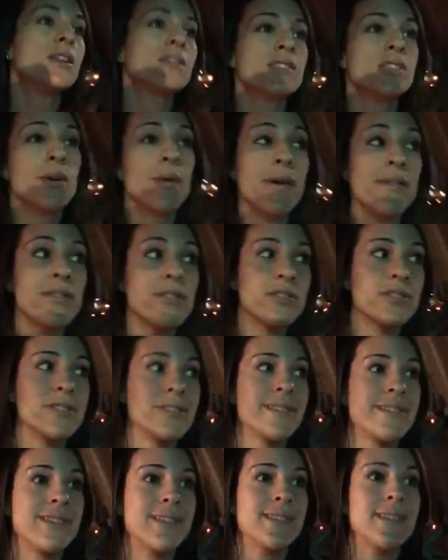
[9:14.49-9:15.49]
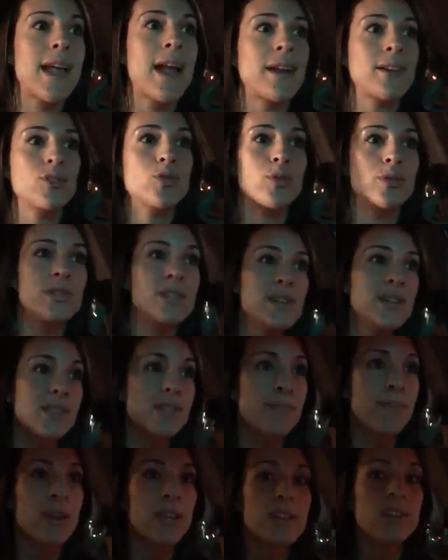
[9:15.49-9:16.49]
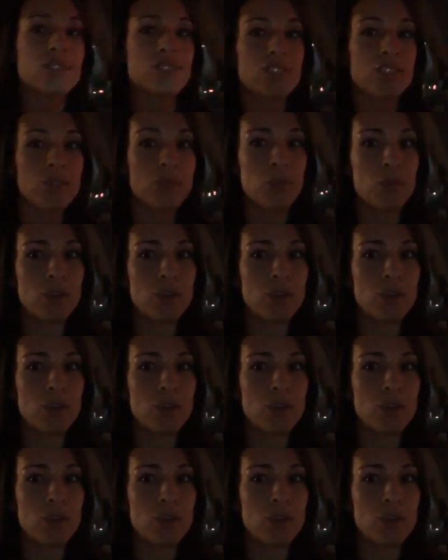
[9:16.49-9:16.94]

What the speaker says: So there's these stack of tortillas in my kitchen.